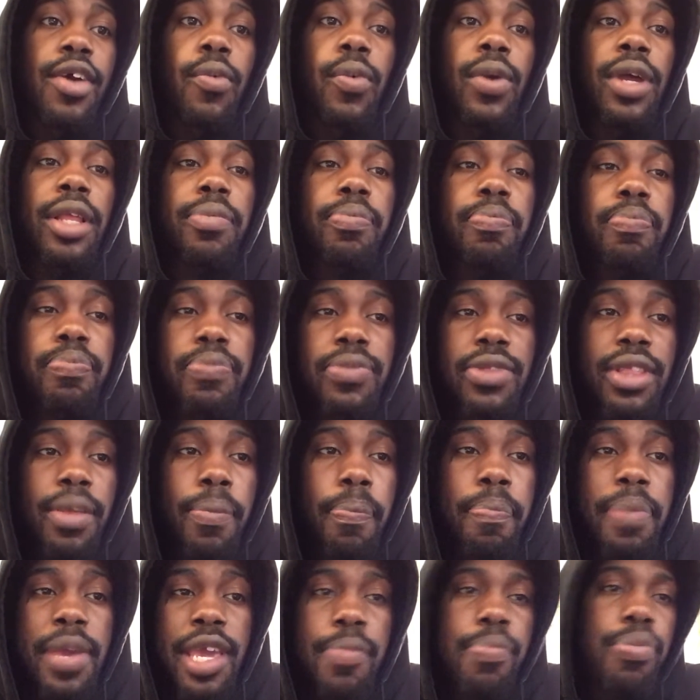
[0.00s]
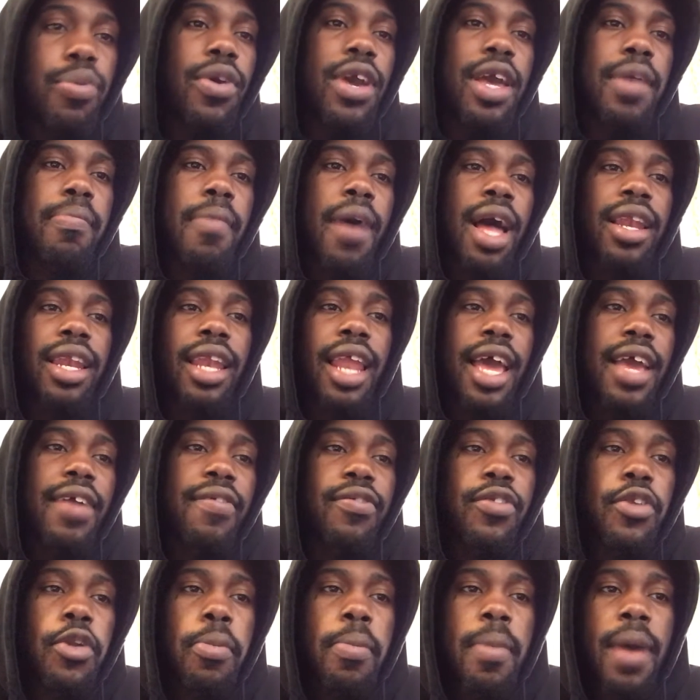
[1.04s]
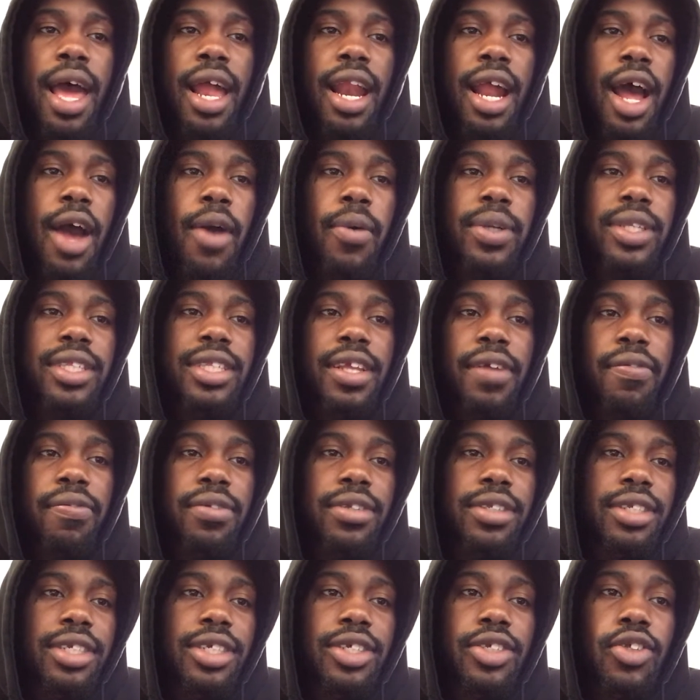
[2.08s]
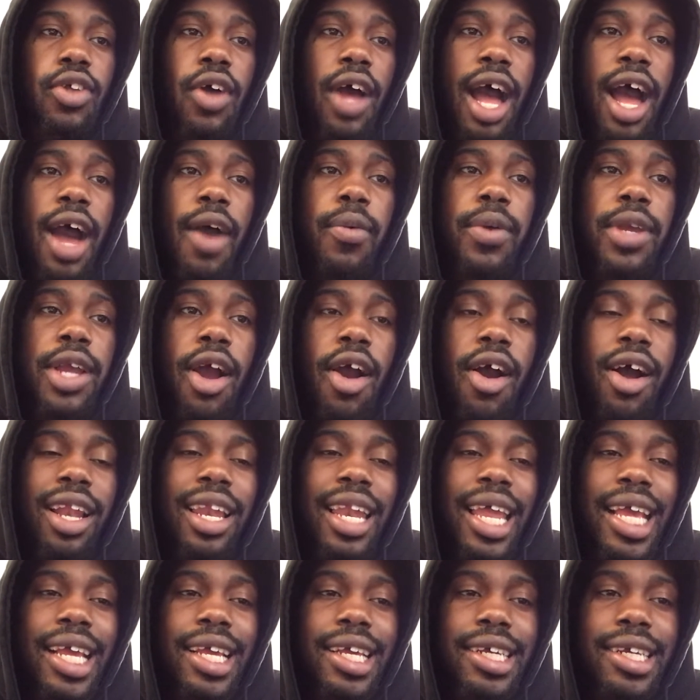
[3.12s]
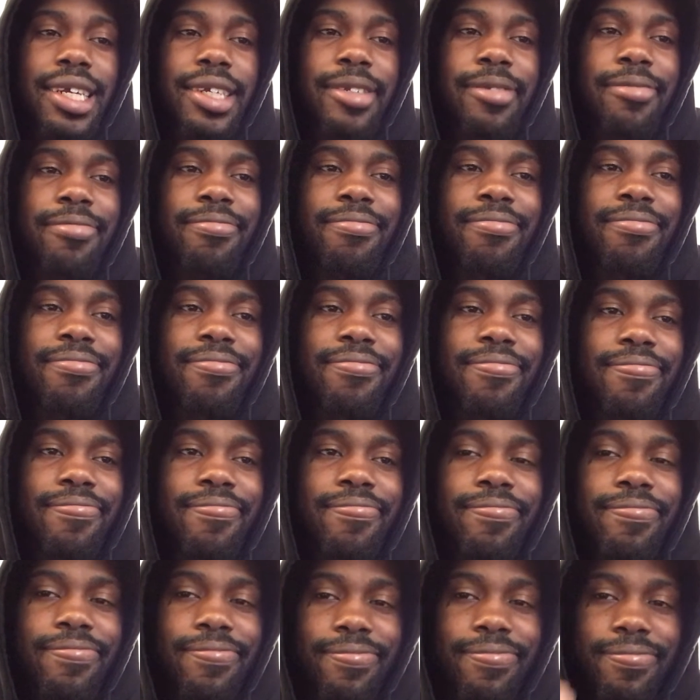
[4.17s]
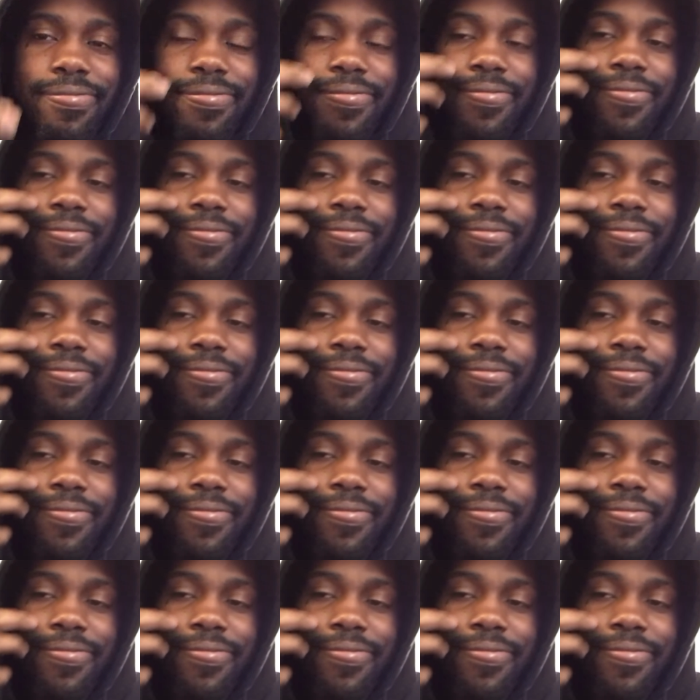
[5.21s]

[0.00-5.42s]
with the people in my life, no matter our differences or how we are alike. One